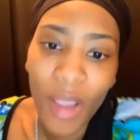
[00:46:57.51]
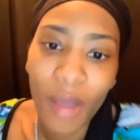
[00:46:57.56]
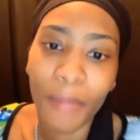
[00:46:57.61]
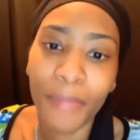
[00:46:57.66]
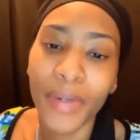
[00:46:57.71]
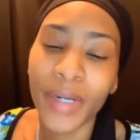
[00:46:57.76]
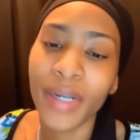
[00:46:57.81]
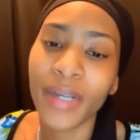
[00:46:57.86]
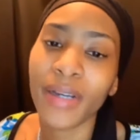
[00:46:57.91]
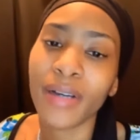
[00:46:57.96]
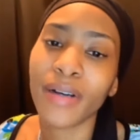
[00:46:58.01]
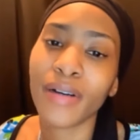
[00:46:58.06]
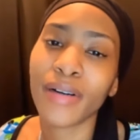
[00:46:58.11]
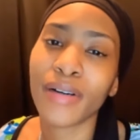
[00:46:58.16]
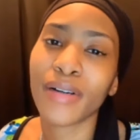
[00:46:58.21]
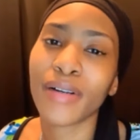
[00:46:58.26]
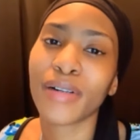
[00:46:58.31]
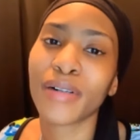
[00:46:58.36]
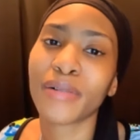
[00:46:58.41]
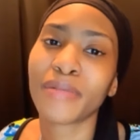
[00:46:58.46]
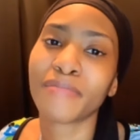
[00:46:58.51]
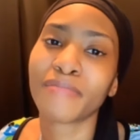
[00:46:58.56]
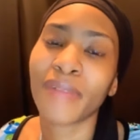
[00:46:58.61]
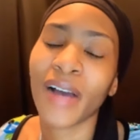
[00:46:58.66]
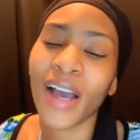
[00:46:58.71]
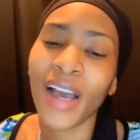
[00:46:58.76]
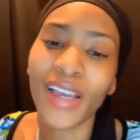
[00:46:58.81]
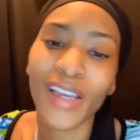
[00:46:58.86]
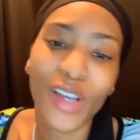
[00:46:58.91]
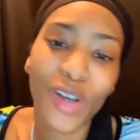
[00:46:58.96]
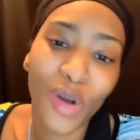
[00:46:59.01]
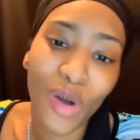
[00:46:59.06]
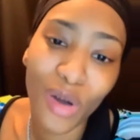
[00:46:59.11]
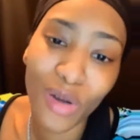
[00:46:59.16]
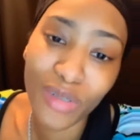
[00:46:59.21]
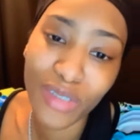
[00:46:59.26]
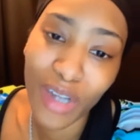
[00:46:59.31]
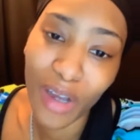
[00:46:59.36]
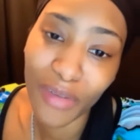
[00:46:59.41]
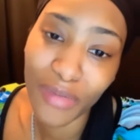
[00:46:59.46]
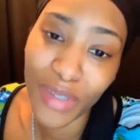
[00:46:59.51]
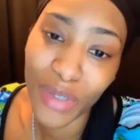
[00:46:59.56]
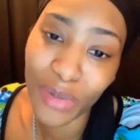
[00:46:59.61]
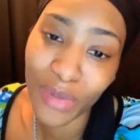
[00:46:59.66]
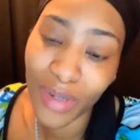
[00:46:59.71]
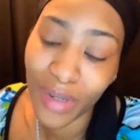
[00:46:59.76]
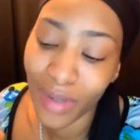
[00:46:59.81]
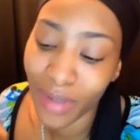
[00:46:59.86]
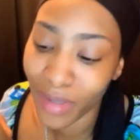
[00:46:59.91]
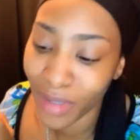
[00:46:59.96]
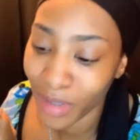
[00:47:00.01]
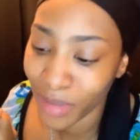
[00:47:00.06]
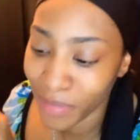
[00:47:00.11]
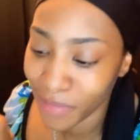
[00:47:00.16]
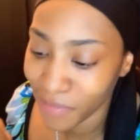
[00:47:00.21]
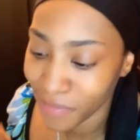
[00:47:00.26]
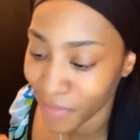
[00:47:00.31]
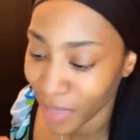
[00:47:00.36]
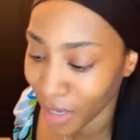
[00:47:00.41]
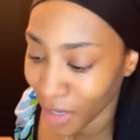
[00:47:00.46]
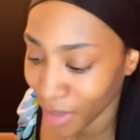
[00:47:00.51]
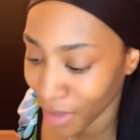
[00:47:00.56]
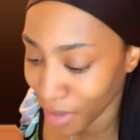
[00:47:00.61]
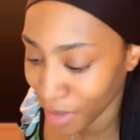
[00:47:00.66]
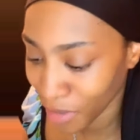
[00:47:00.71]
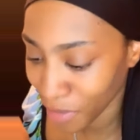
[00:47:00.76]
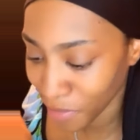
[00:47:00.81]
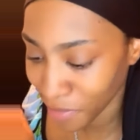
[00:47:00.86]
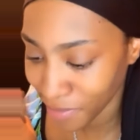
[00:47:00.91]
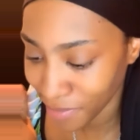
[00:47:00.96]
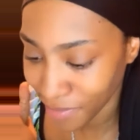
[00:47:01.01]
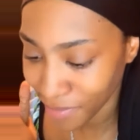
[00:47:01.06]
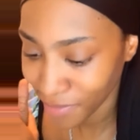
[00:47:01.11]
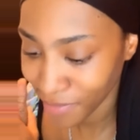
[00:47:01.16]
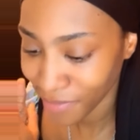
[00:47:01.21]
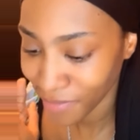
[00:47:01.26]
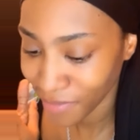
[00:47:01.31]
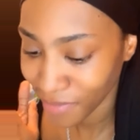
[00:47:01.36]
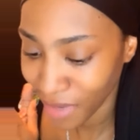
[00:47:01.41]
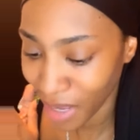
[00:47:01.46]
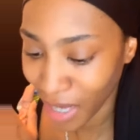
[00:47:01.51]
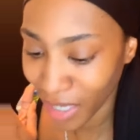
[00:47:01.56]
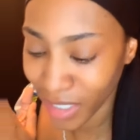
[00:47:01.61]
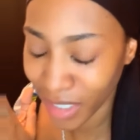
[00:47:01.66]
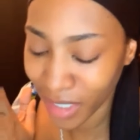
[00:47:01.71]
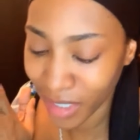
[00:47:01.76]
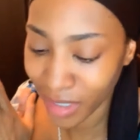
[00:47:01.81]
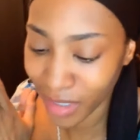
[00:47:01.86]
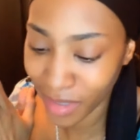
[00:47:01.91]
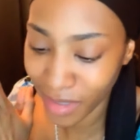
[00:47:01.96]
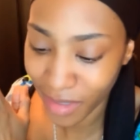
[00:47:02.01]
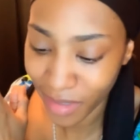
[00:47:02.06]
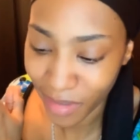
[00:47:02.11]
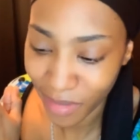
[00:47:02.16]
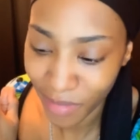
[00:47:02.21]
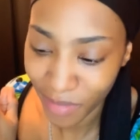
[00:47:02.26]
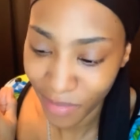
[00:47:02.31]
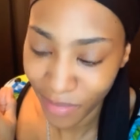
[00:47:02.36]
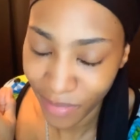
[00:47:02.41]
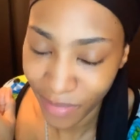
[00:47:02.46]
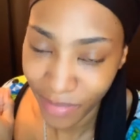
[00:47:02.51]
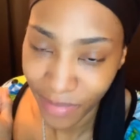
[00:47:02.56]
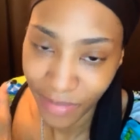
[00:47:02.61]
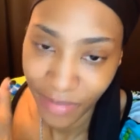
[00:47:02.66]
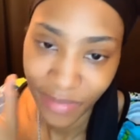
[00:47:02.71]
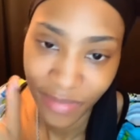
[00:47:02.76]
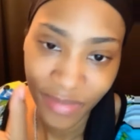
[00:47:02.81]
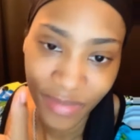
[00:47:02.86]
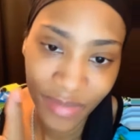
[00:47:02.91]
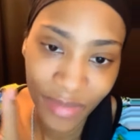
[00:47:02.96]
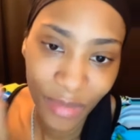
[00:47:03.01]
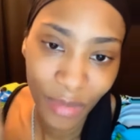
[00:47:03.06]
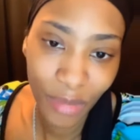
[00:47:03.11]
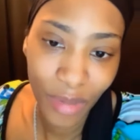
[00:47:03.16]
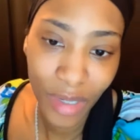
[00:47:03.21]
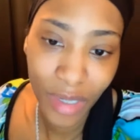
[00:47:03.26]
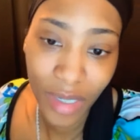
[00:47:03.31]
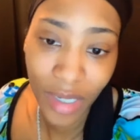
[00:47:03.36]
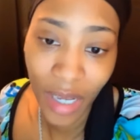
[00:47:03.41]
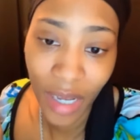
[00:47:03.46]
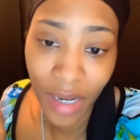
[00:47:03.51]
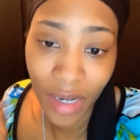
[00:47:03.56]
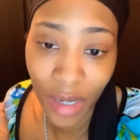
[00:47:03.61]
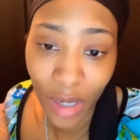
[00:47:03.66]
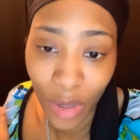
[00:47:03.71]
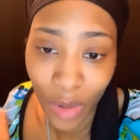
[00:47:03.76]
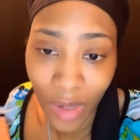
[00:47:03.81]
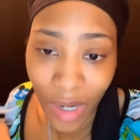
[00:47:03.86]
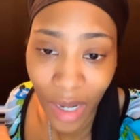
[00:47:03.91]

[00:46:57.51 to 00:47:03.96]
But um, I ain't gonna hold y'all for too long though. Um, I just we just had to go